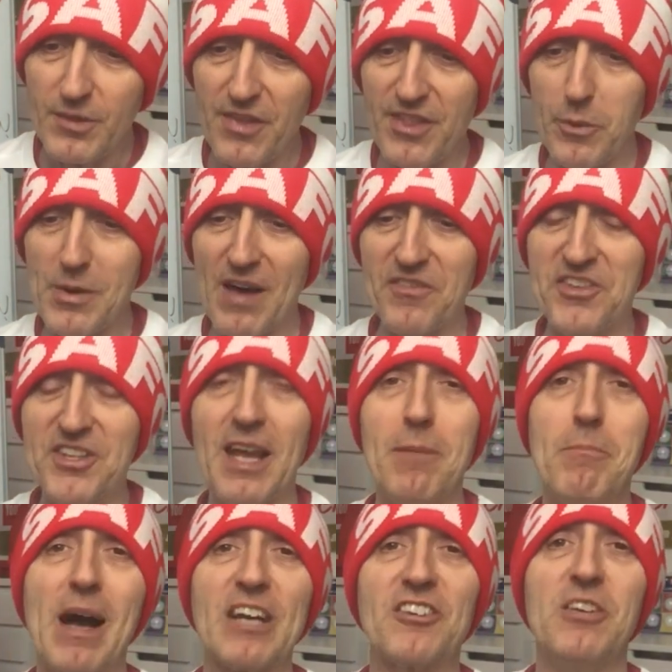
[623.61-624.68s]
Then we have
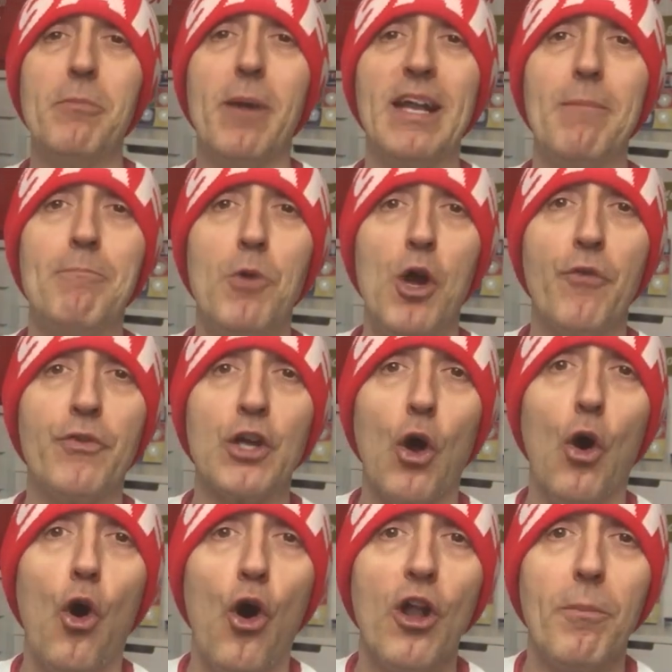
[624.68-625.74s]
Saint-Maximin and Murphy
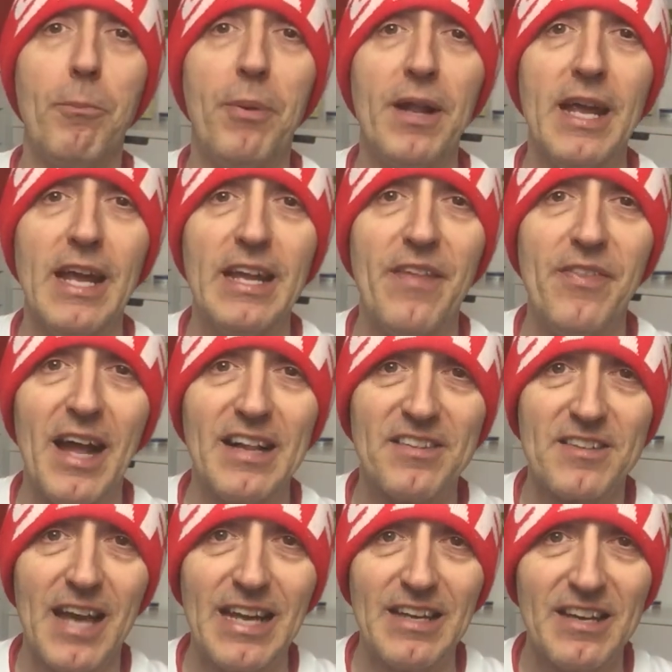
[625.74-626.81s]
all playing in that
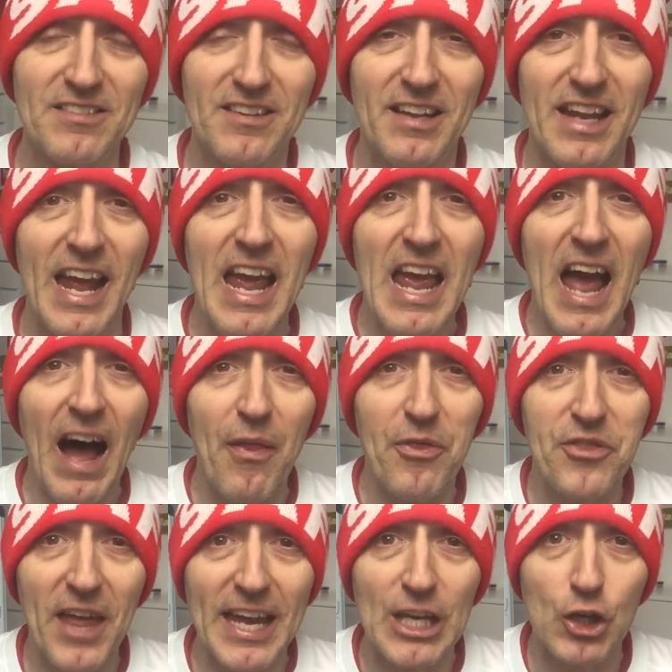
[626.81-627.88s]
side yesterday,
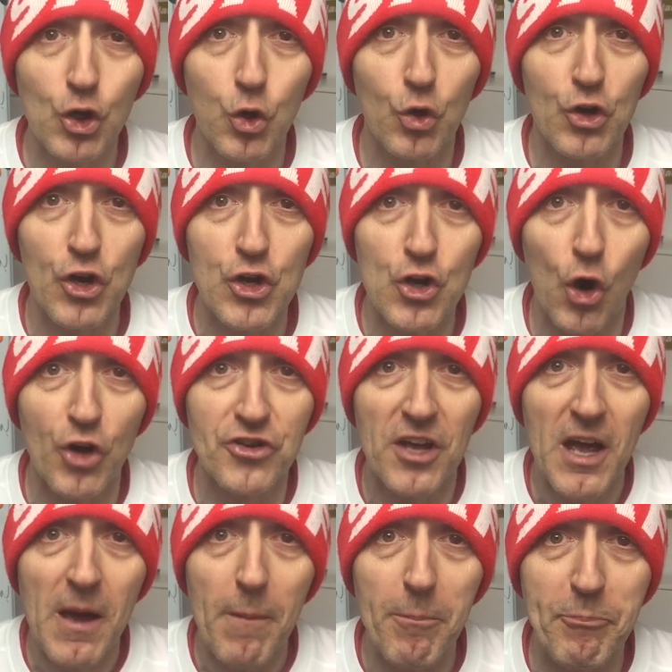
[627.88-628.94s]
and they could not
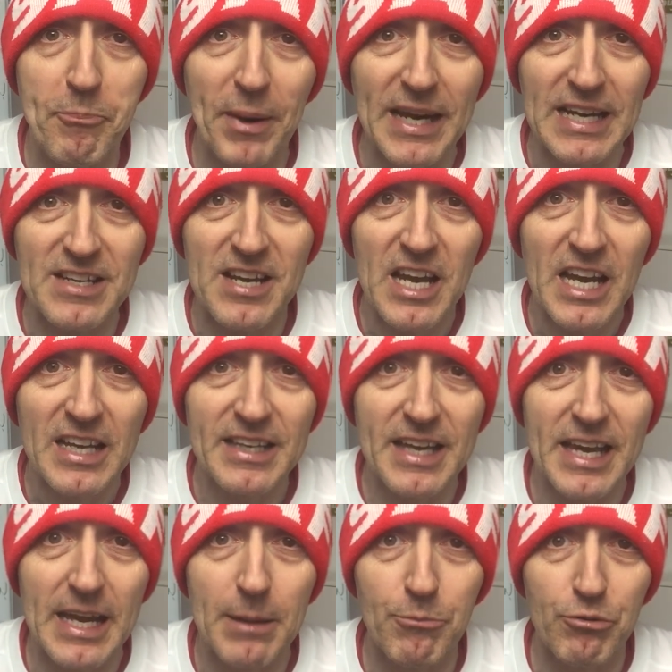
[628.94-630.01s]
beat
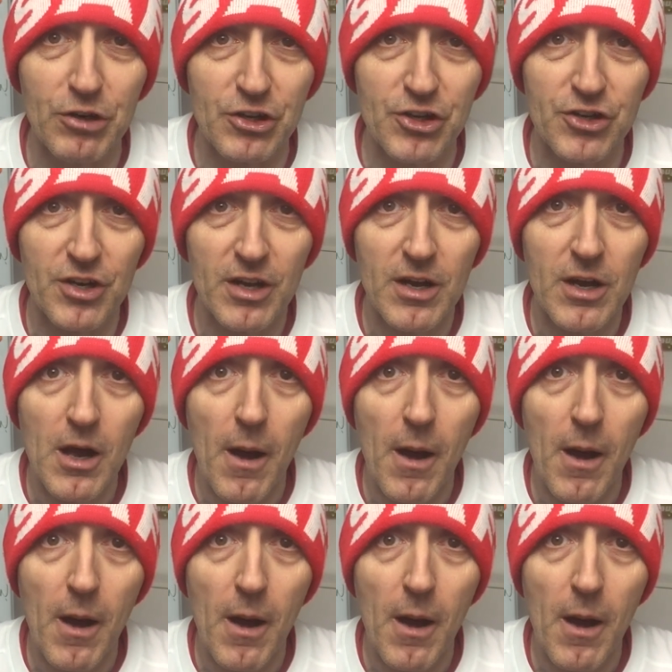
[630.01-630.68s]
Cambridge.